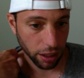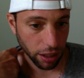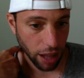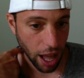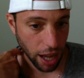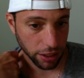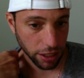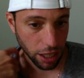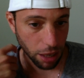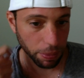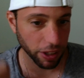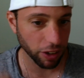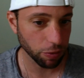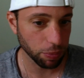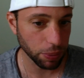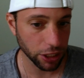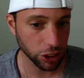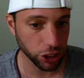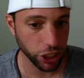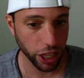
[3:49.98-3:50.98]
locked up. Give
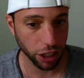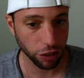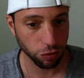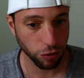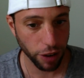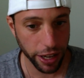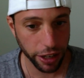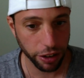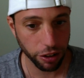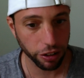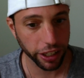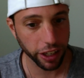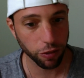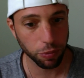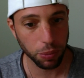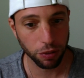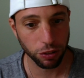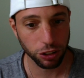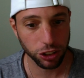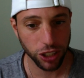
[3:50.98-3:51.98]
me Jalen Reagor, give
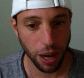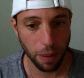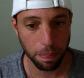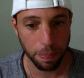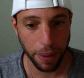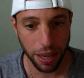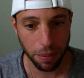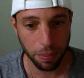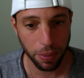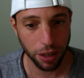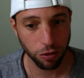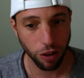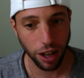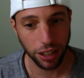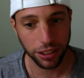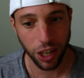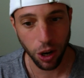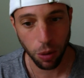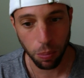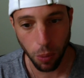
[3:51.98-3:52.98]
me Rashod Bateman,
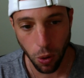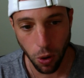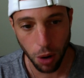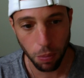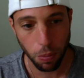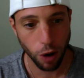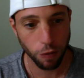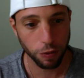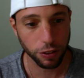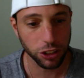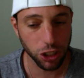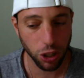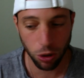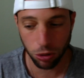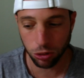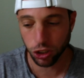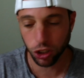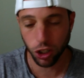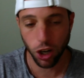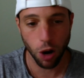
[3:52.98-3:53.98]
Rondale Moore, Marvin
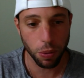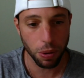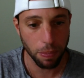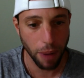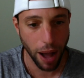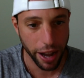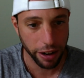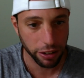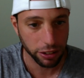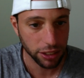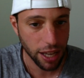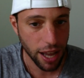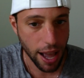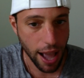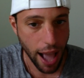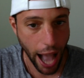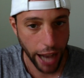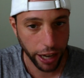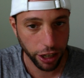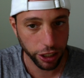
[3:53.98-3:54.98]
Jones, Jakobi Meyers.
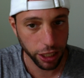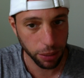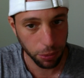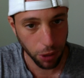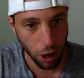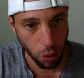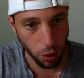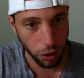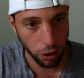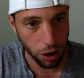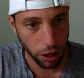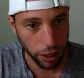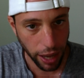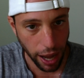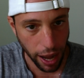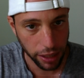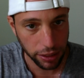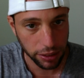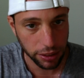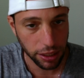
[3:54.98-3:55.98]
I could keep going on
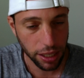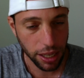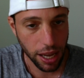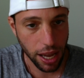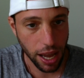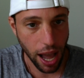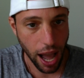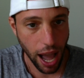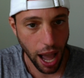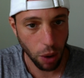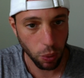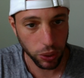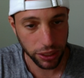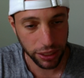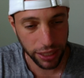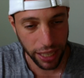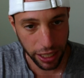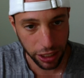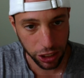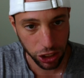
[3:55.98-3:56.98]
guys I would
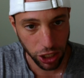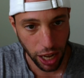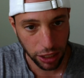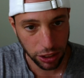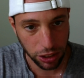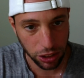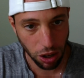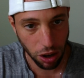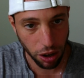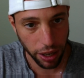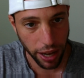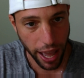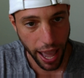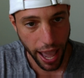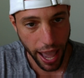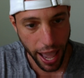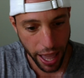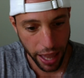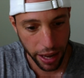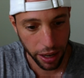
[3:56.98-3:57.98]
take shots on
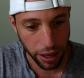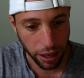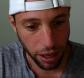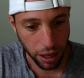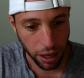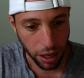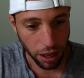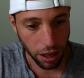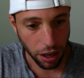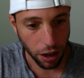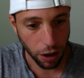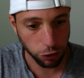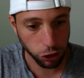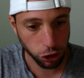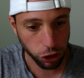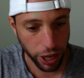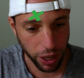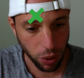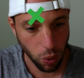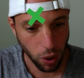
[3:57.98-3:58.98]
ahead of
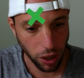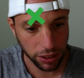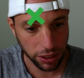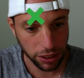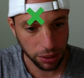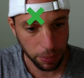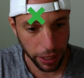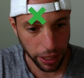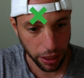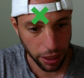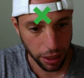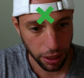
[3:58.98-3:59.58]
Tre'Quan Smith.